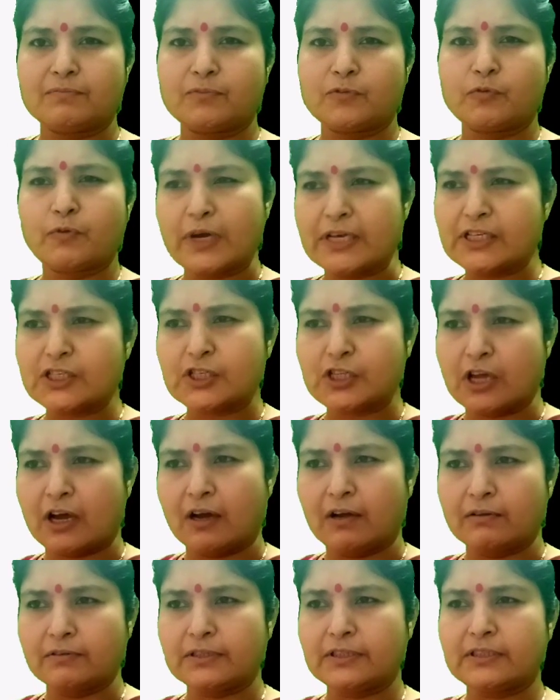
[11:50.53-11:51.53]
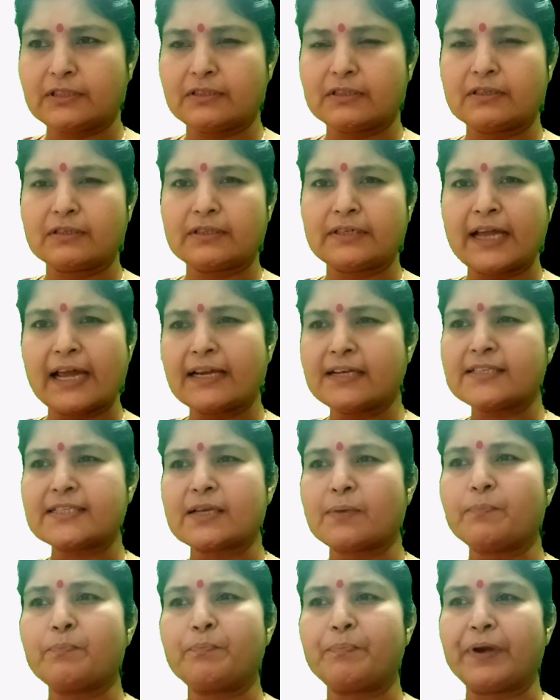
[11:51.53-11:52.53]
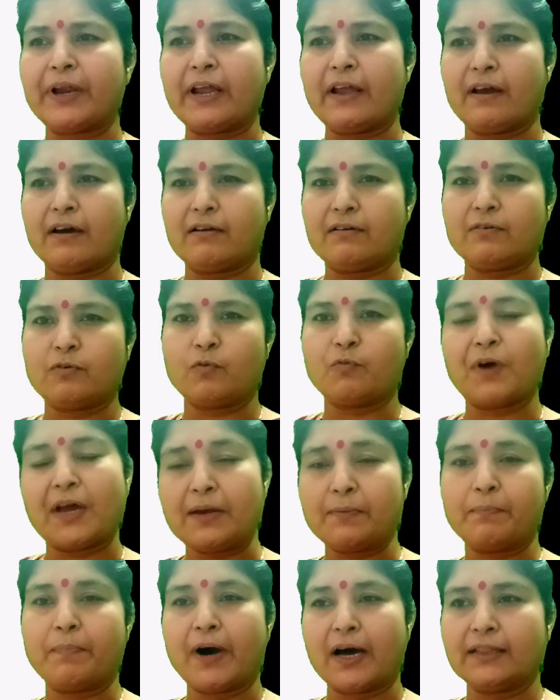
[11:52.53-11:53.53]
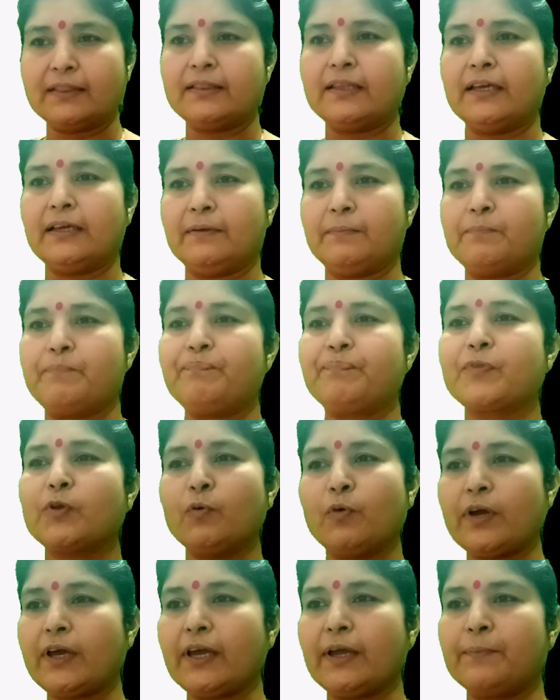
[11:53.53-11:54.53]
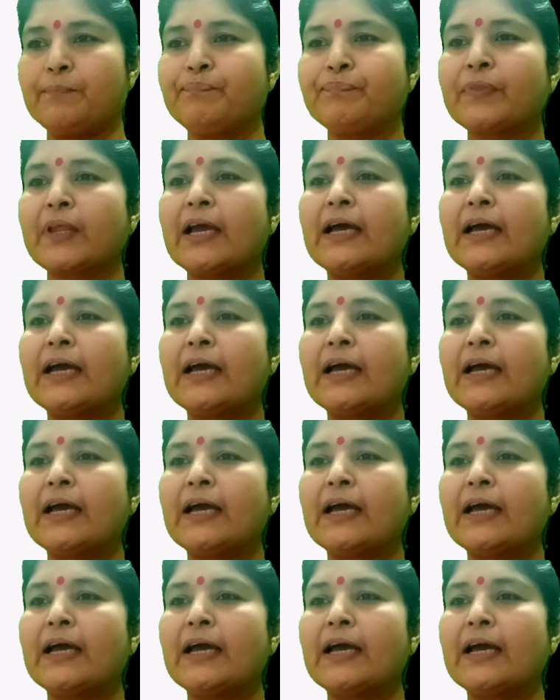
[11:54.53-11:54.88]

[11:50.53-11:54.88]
while telling some prayer while bathing. Okay.